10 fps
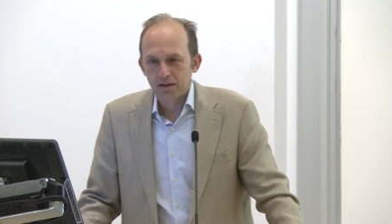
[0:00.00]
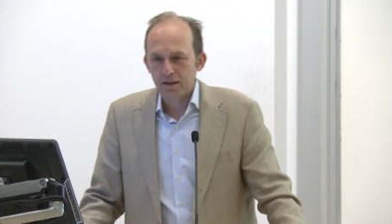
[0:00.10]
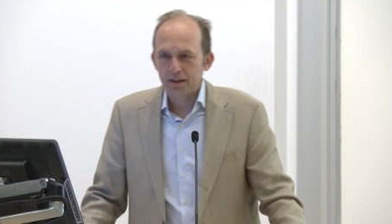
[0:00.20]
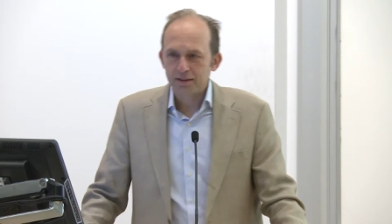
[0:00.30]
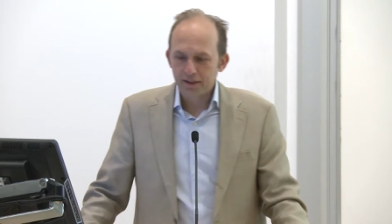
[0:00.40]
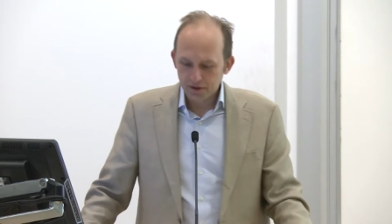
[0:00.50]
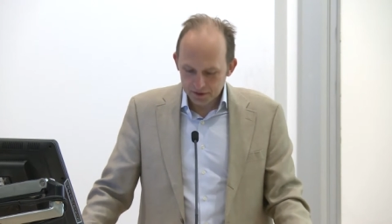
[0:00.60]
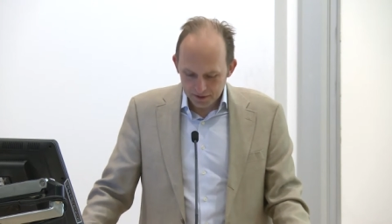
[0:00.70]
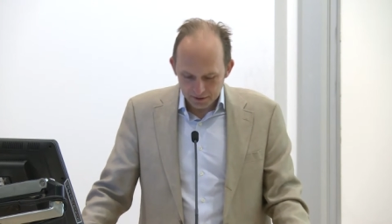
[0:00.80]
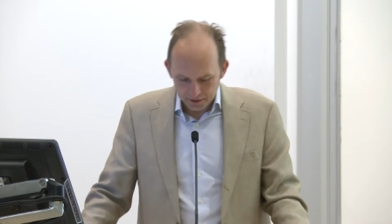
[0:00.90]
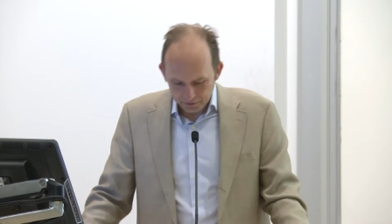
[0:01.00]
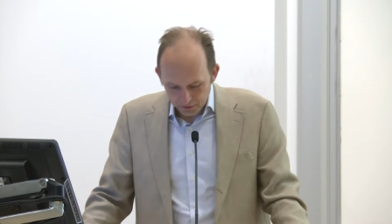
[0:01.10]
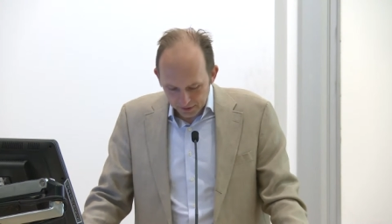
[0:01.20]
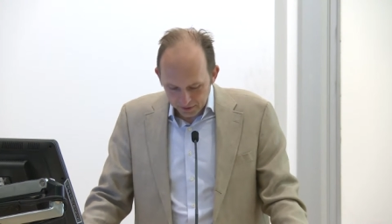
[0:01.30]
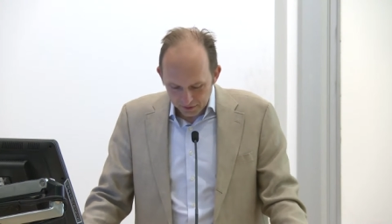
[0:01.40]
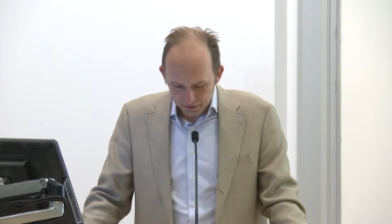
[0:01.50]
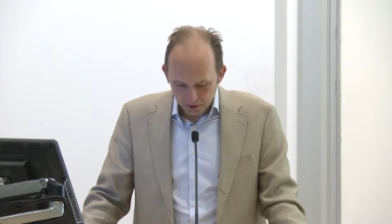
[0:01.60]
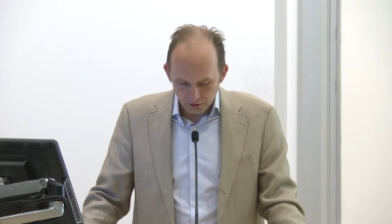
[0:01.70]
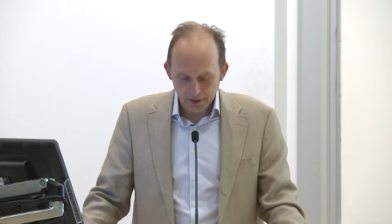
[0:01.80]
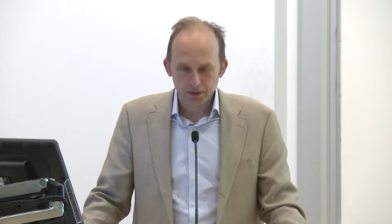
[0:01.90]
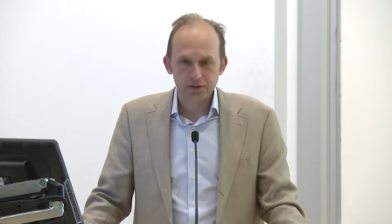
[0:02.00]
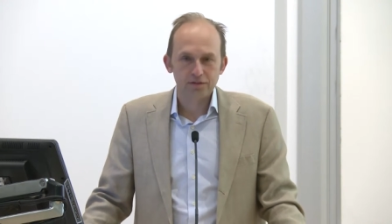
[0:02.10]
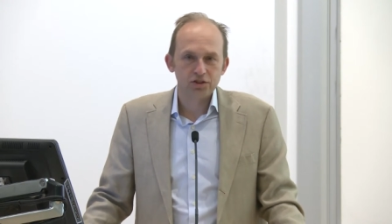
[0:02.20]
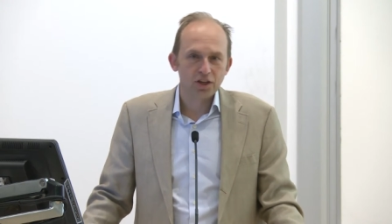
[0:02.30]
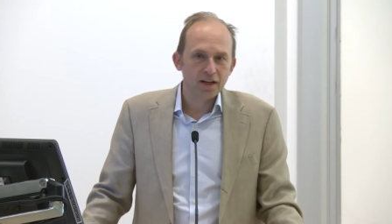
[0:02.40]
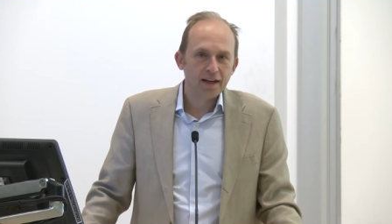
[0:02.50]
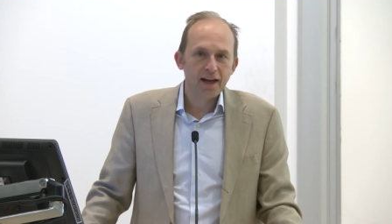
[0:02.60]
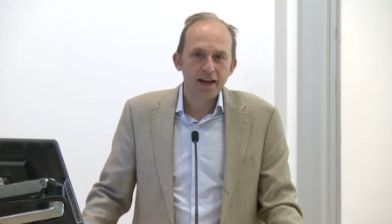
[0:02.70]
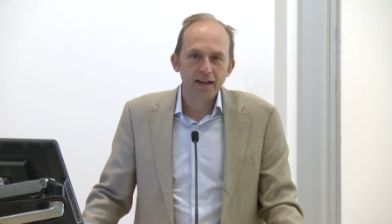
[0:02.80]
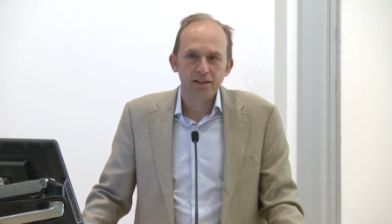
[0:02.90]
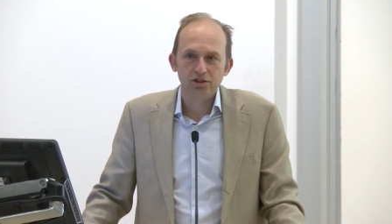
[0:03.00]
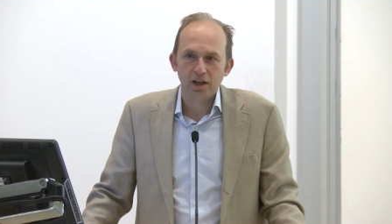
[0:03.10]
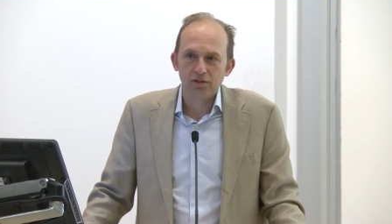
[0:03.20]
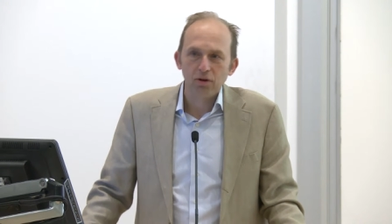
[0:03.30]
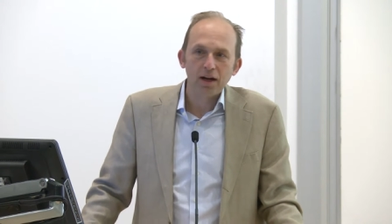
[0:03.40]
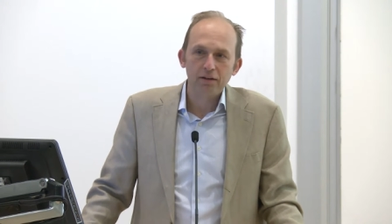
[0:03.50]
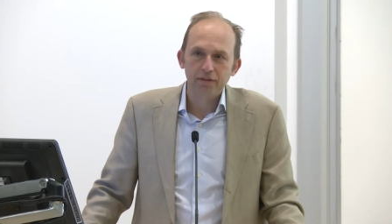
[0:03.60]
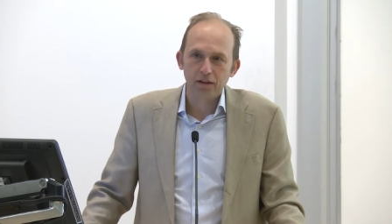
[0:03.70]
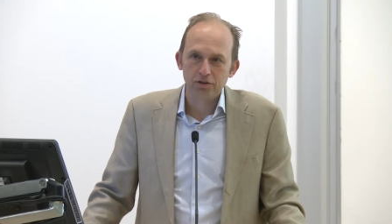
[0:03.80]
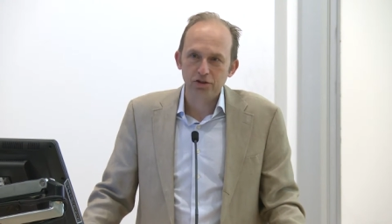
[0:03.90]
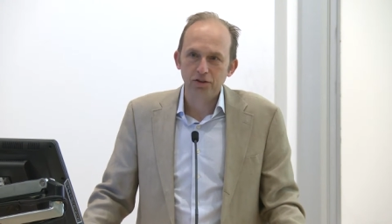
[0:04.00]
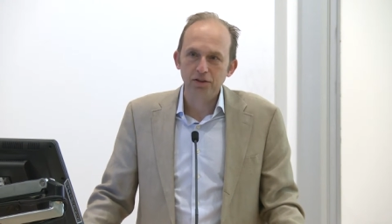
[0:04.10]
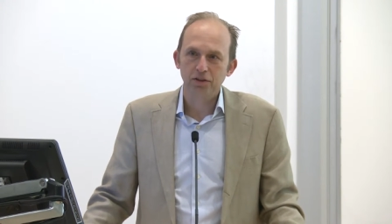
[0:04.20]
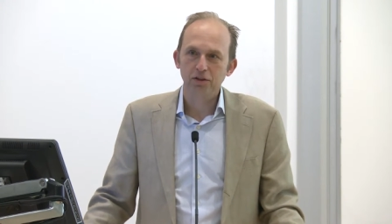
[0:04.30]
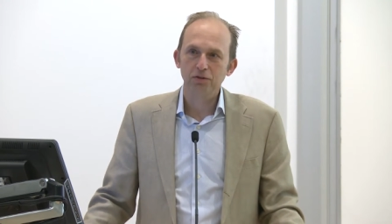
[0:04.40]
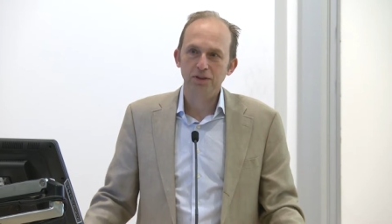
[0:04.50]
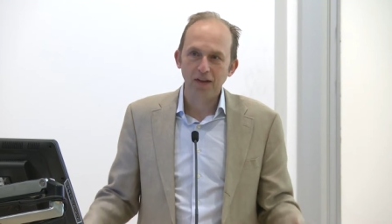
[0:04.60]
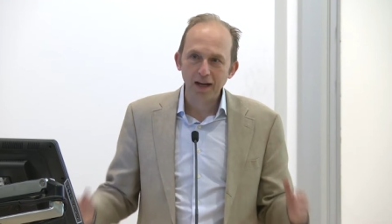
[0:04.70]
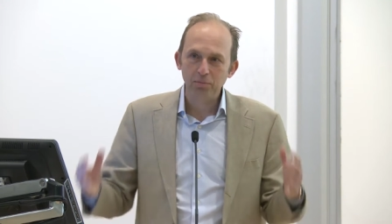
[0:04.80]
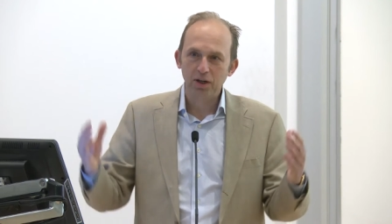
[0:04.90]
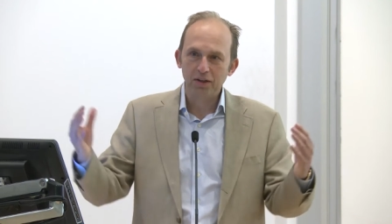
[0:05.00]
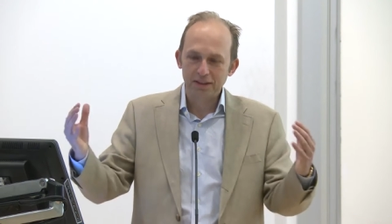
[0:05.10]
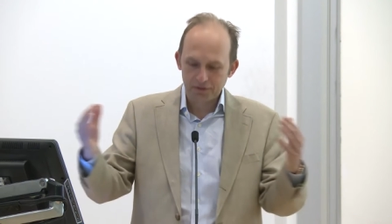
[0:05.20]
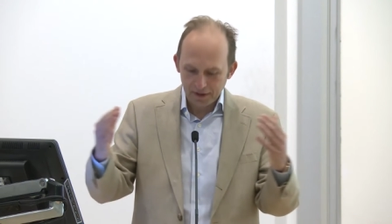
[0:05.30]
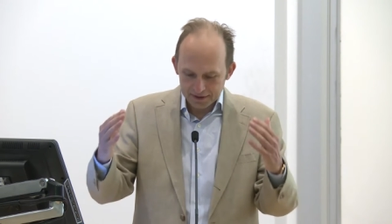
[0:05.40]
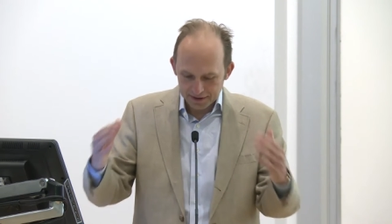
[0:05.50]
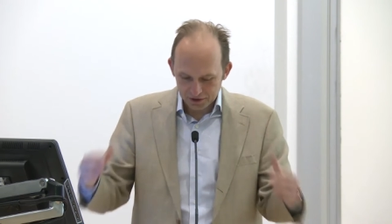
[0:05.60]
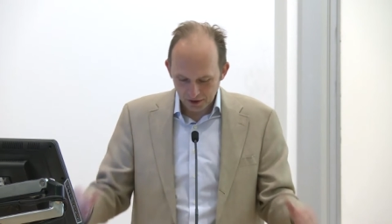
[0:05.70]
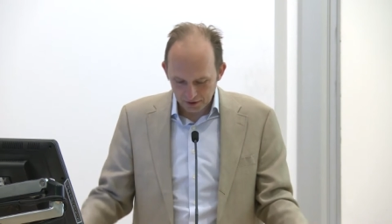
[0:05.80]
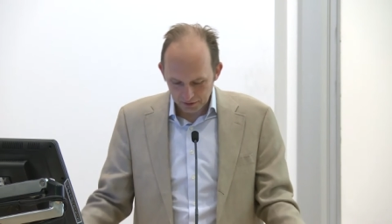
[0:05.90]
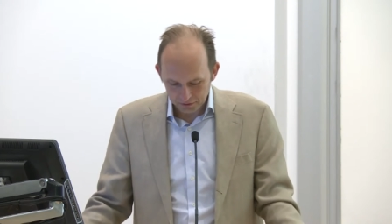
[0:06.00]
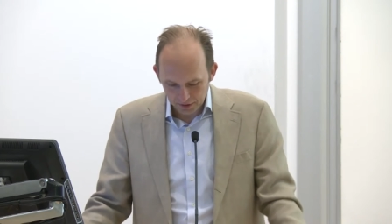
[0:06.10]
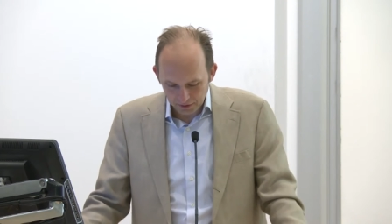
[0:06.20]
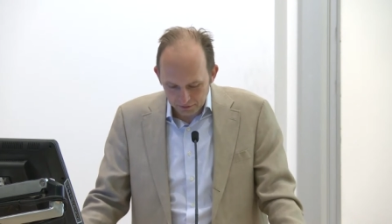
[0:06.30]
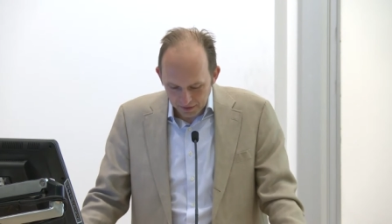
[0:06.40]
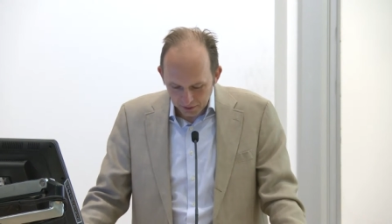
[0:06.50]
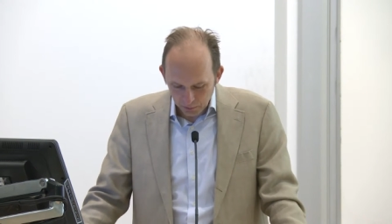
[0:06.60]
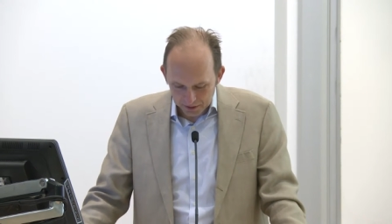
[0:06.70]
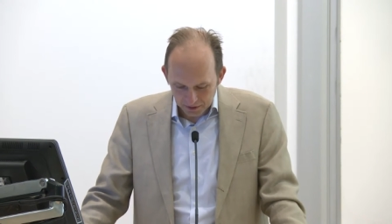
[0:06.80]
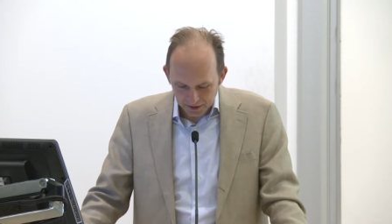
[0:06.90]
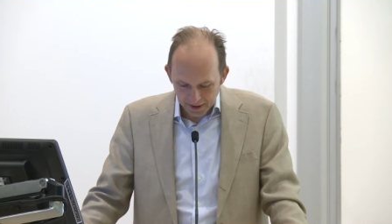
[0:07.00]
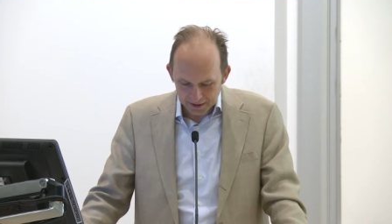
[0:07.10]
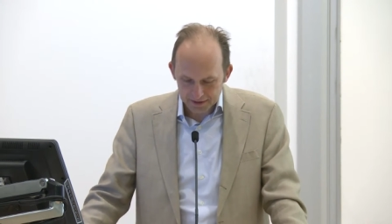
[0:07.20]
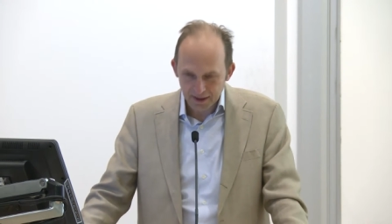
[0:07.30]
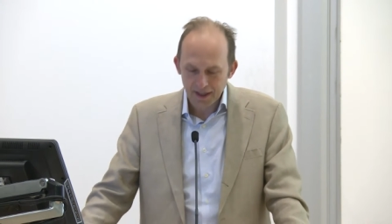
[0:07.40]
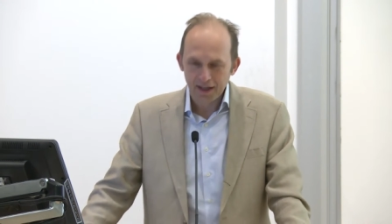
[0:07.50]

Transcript: considers the different careers of John Hay and John Rockefeller Jr., whose libraries face each other in front of the Van Wickle gates